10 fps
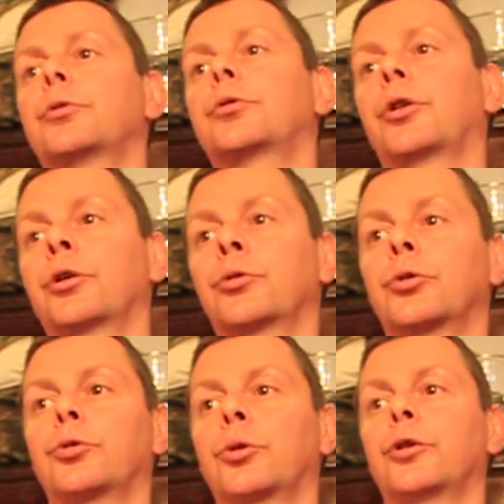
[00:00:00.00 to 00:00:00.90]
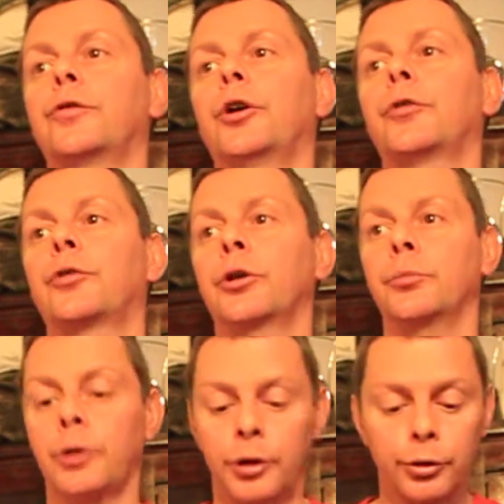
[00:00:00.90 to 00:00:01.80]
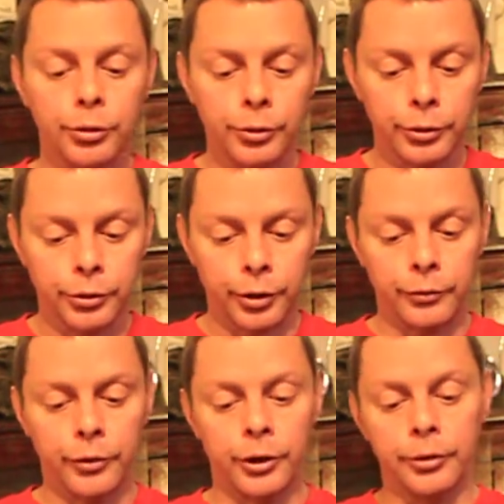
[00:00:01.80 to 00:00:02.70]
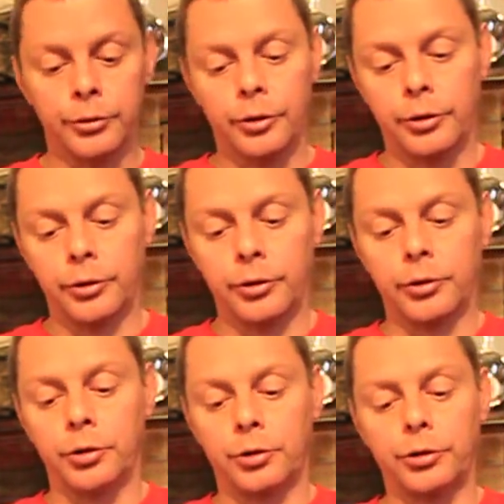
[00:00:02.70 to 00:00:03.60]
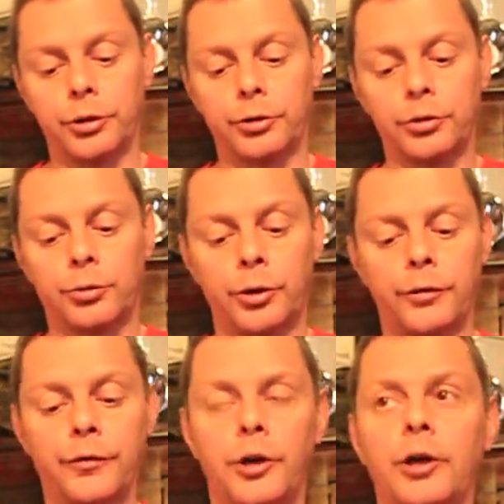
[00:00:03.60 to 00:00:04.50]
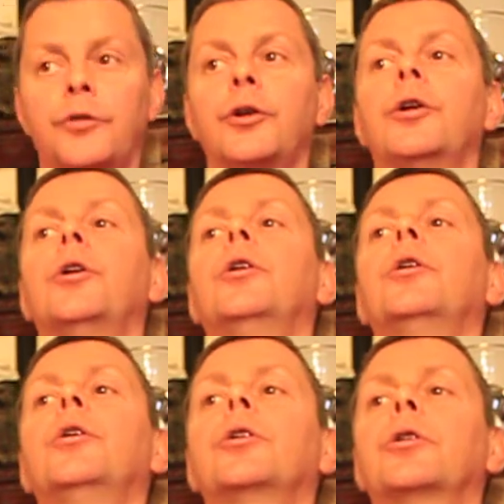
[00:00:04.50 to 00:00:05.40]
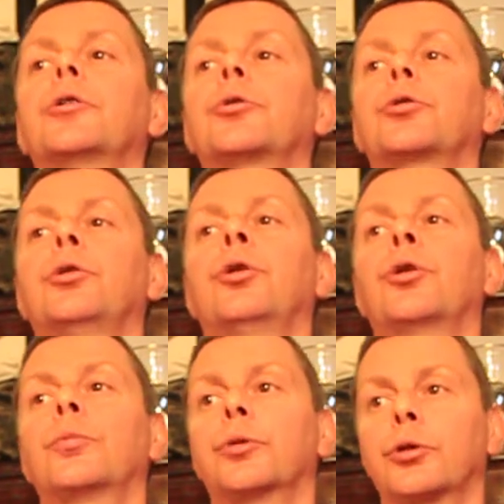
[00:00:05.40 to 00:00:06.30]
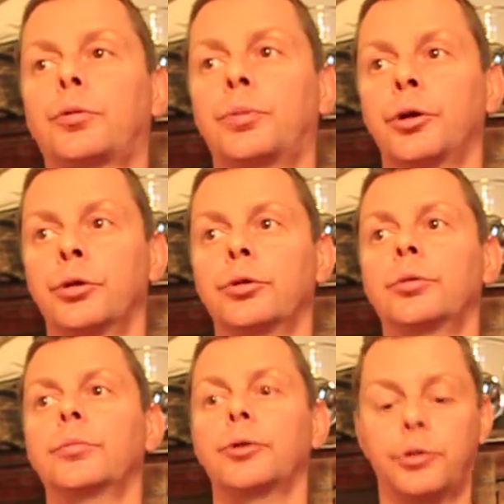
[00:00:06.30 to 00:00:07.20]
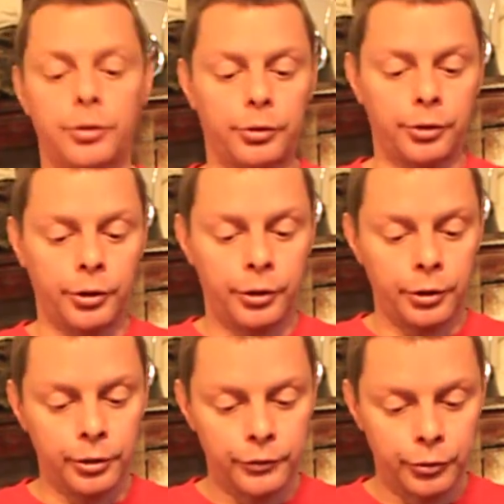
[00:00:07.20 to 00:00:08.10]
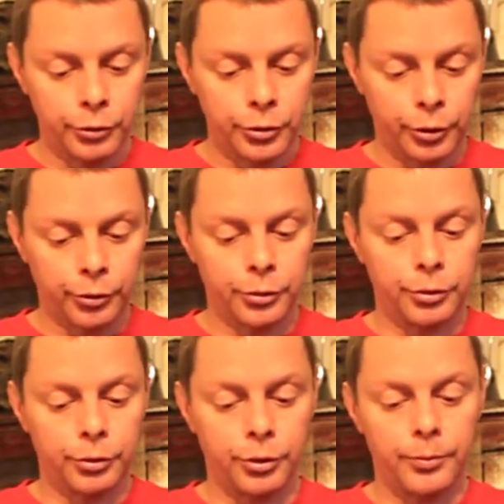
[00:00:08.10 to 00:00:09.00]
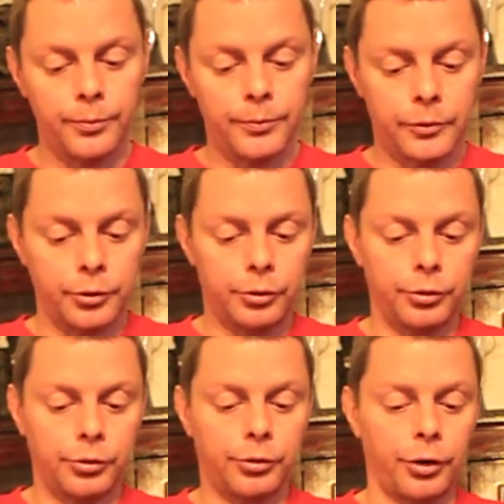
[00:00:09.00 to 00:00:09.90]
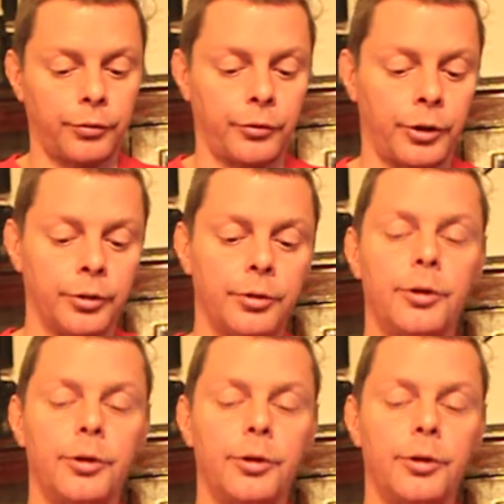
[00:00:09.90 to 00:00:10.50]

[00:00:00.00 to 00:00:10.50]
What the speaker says: 10 or 25 round. Mine is only 10 round. It looks like the 25. Here it's long, but it's pinned because, again, I live in New Jersey, so this is a 10 round.